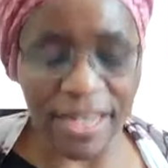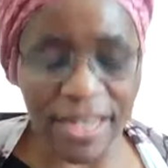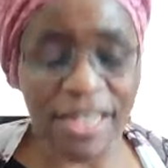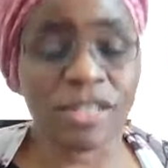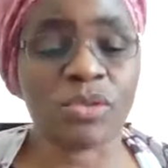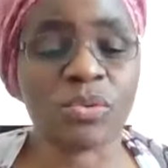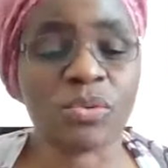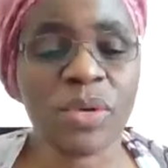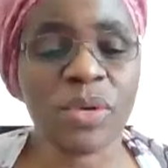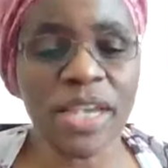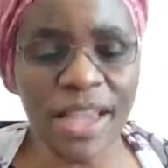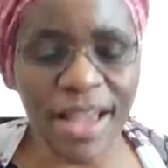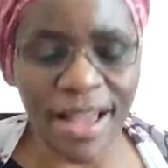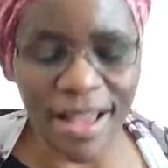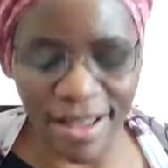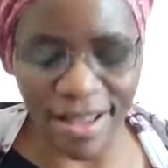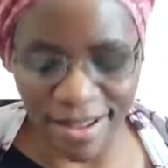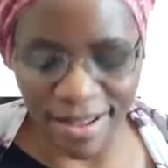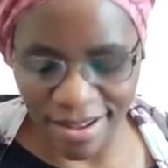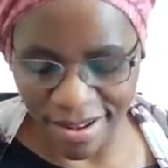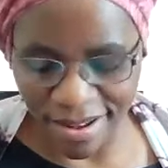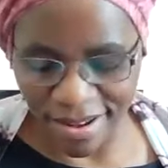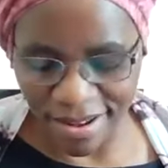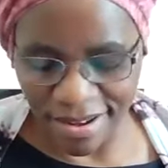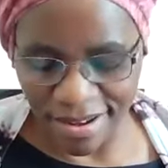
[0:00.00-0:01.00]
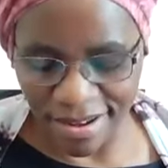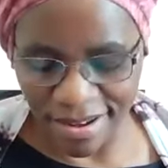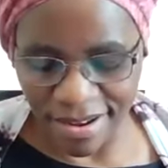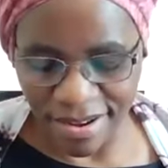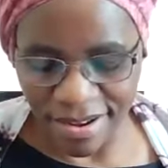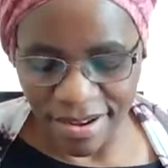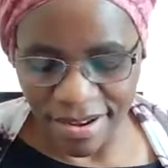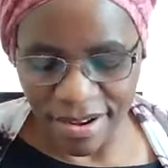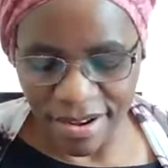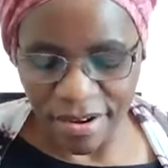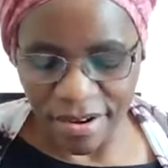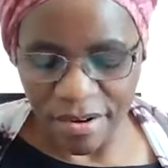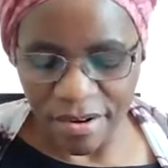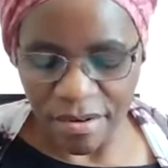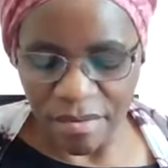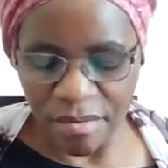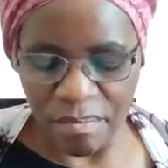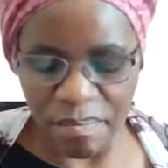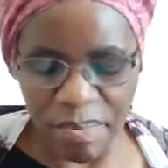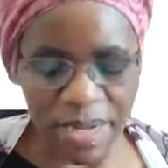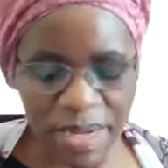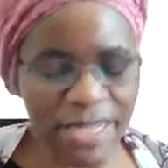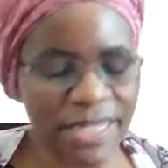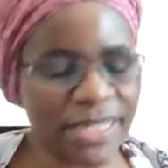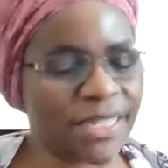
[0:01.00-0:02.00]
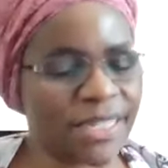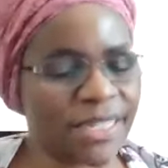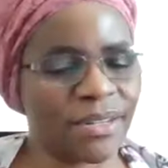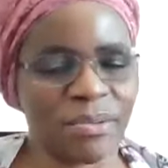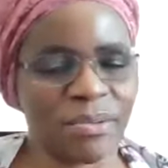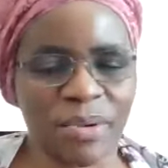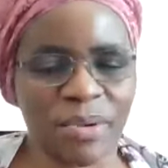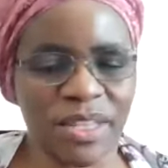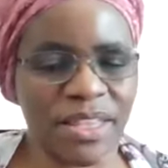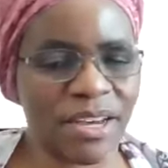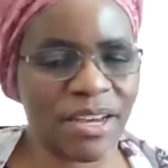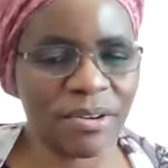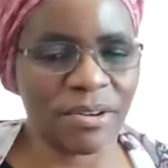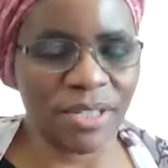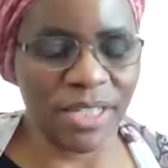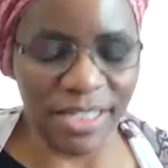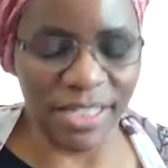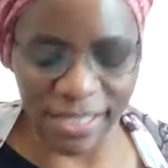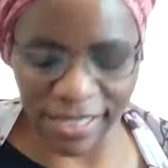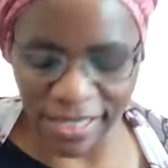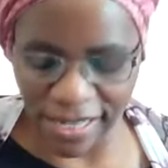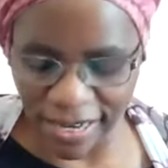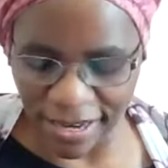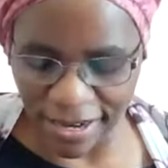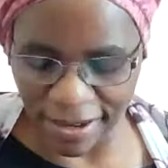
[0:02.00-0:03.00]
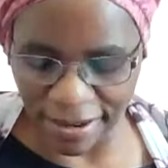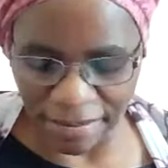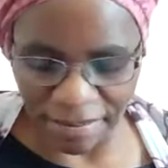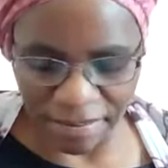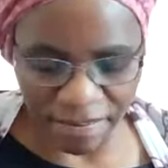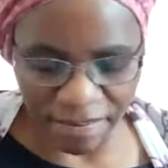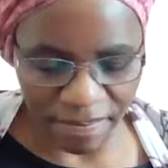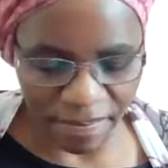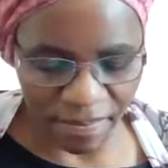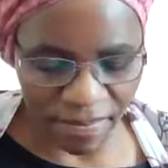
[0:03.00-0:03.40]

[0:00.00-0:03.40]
as we are, but without sin.